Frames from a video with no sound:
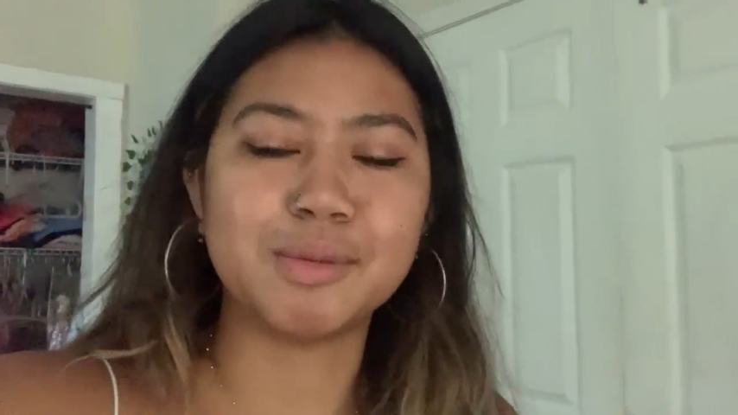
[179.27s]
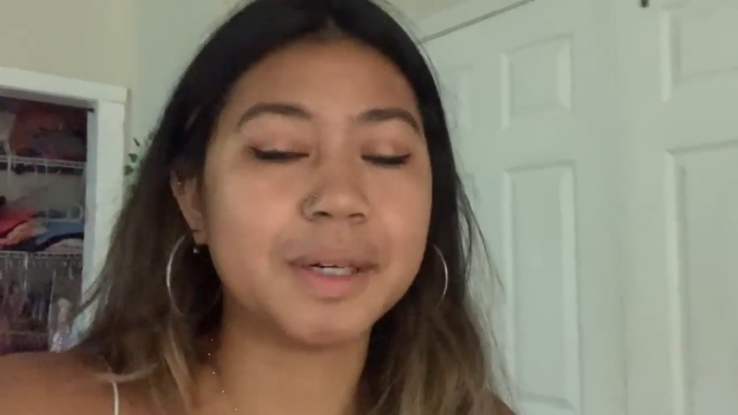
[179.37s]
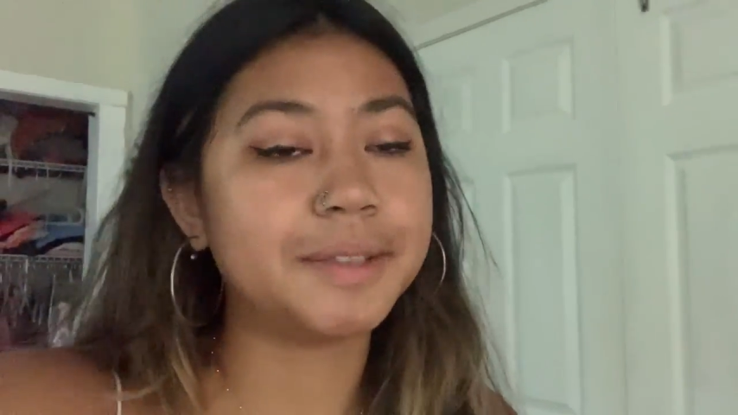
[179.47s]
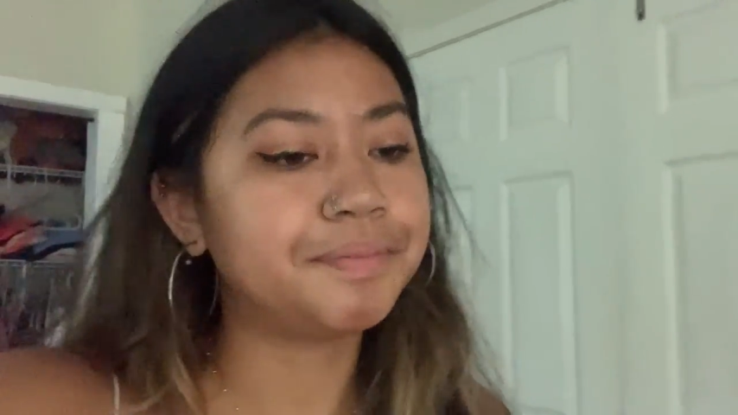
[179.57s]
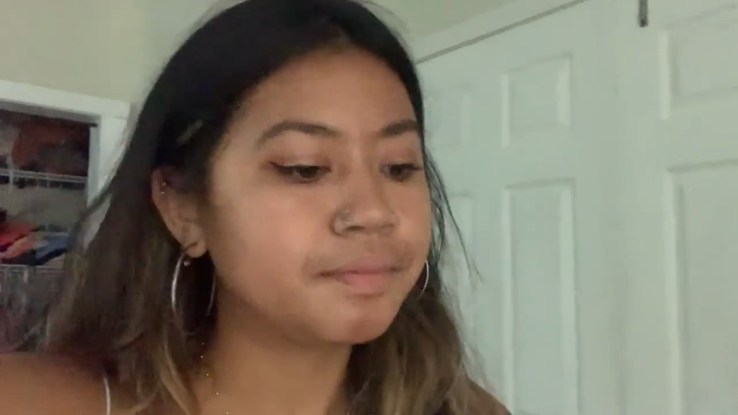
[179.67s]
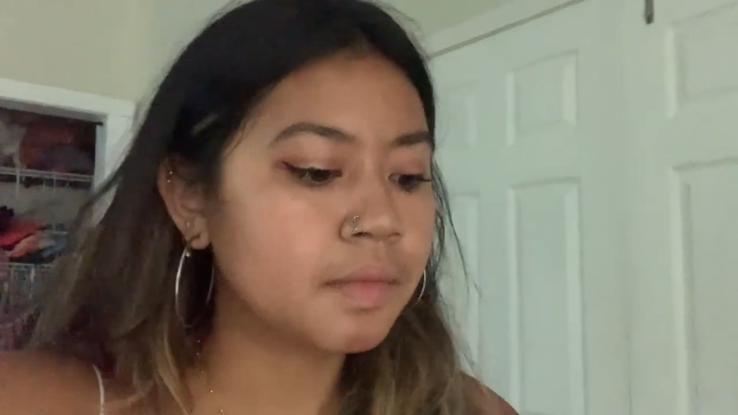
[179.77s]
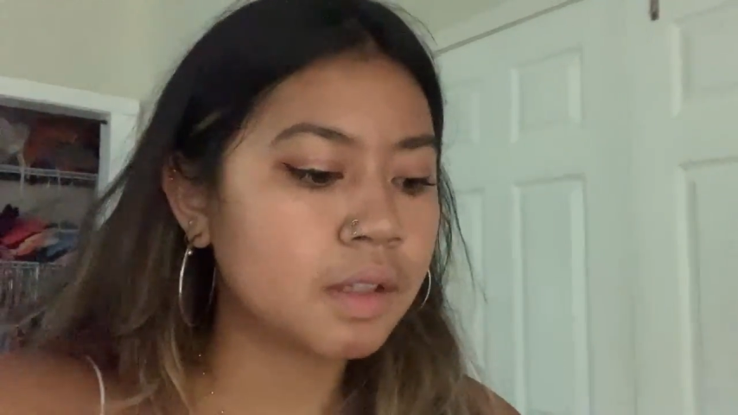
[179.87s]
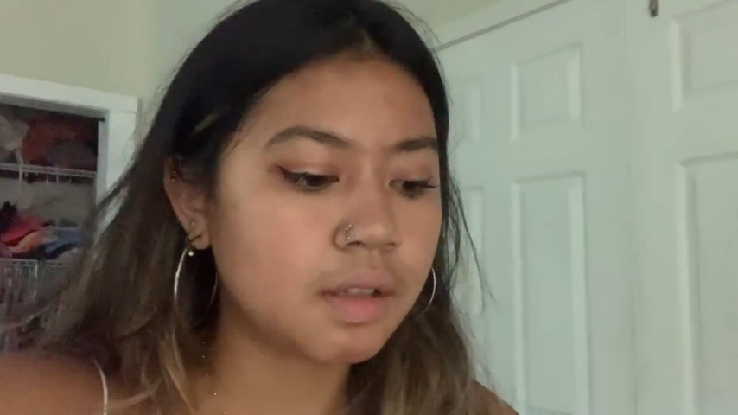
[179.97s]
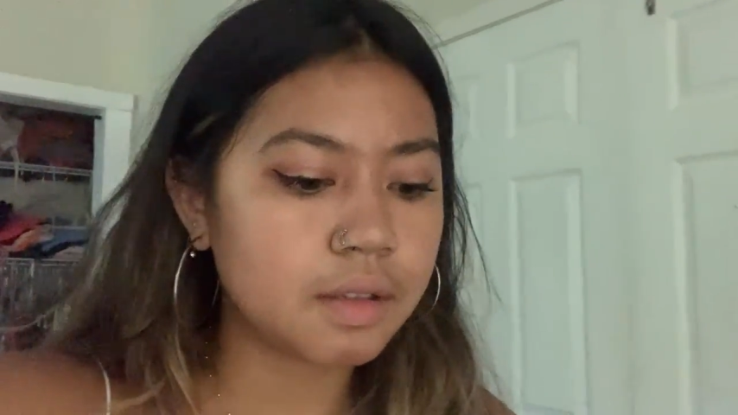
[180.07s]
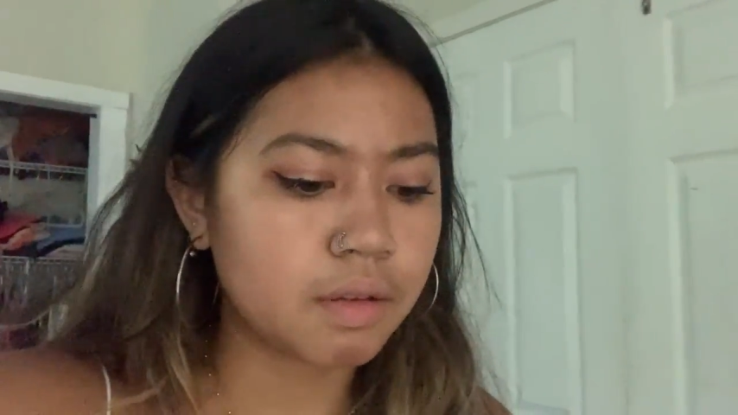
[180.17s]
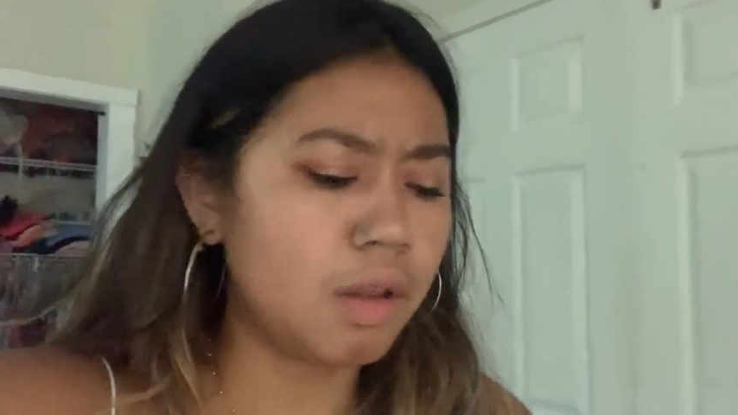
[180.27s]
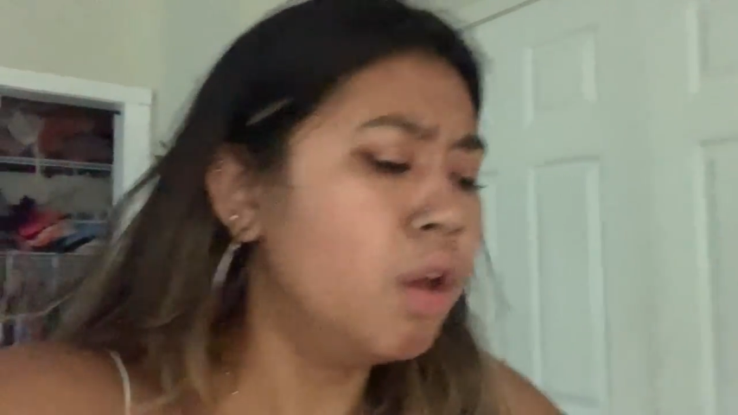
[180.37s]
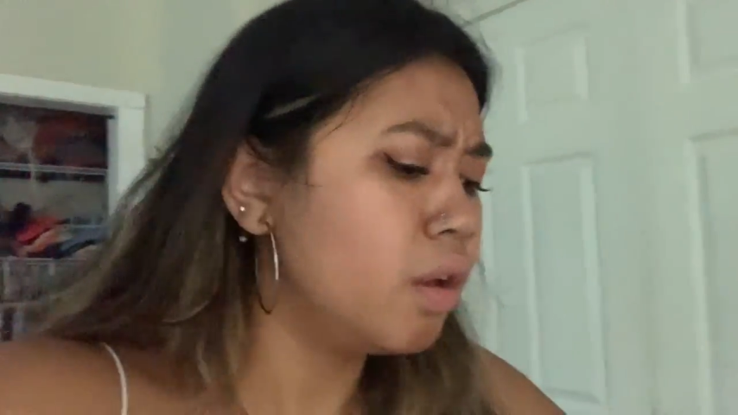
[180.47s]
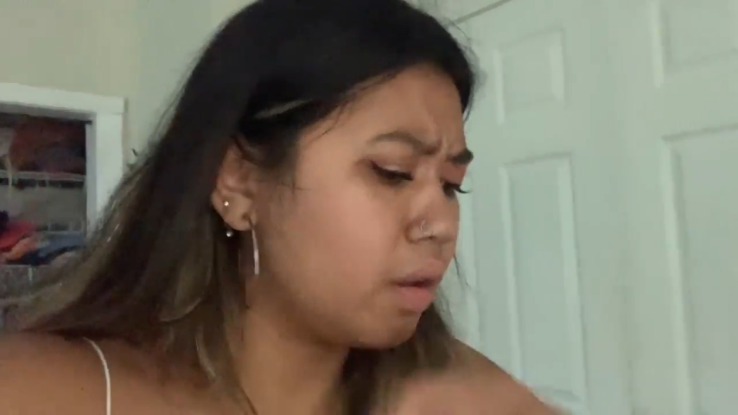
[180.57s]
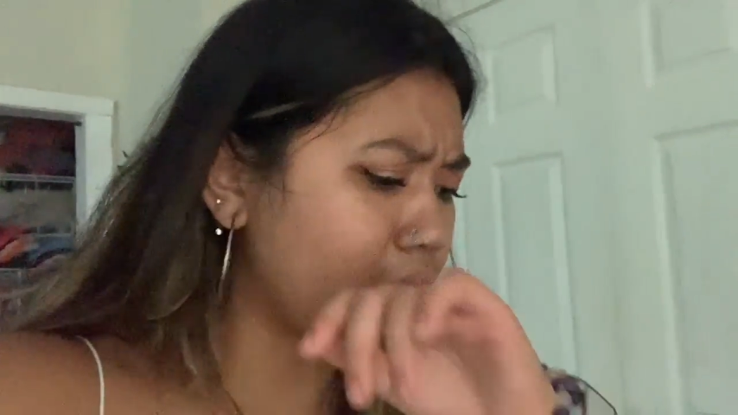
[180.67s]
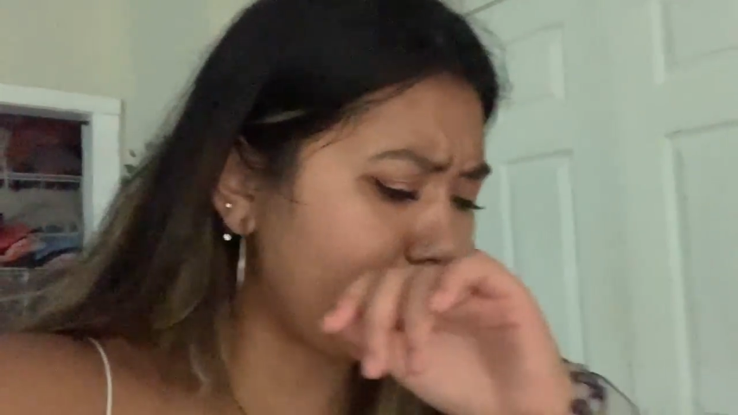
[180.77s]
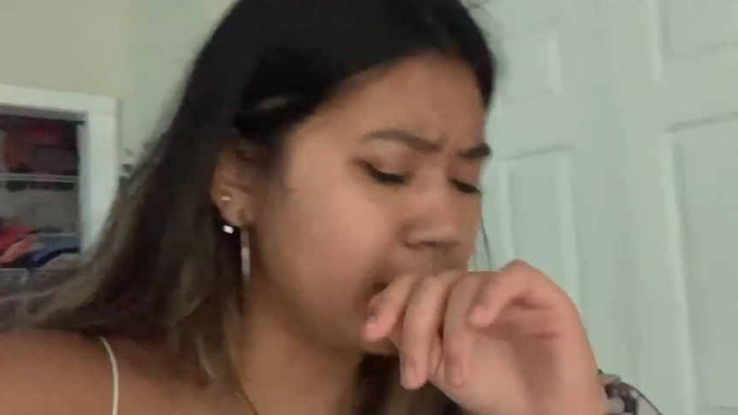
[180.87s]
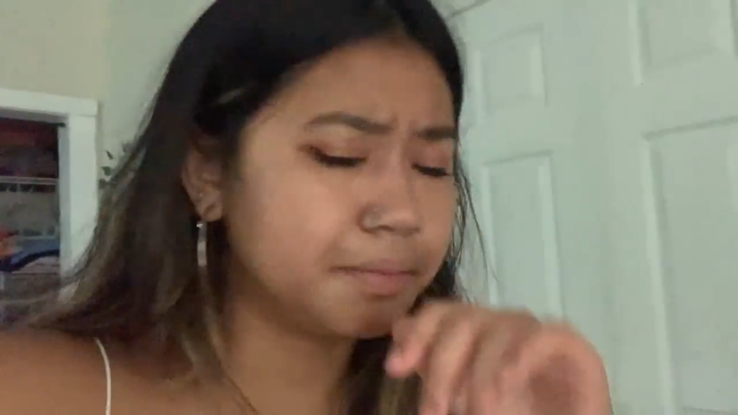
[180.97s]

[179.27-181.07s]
But I